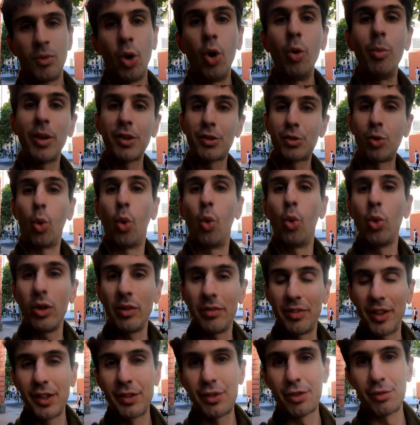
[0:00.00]
Almost all
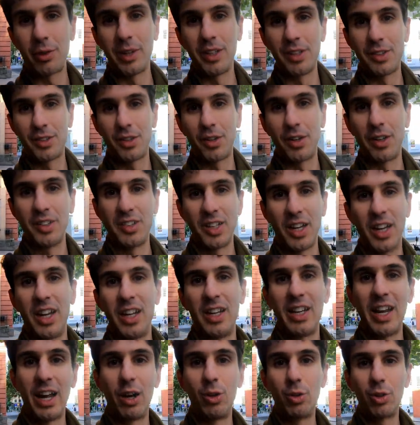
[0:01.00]
of these street signs
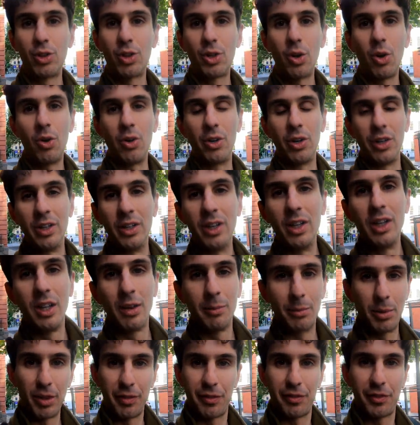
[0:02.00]
are now gone,
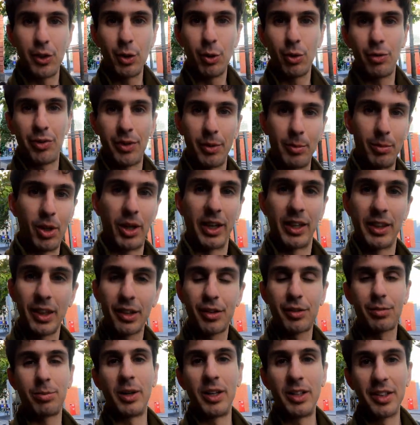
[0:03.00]
but a few of them like
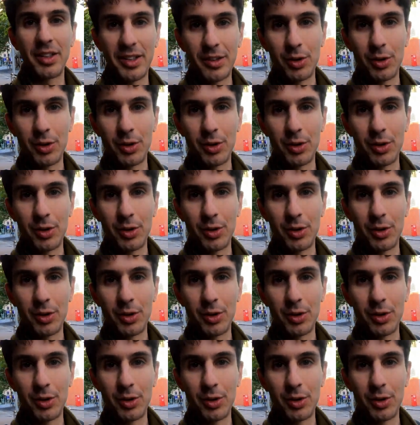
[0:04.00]
this one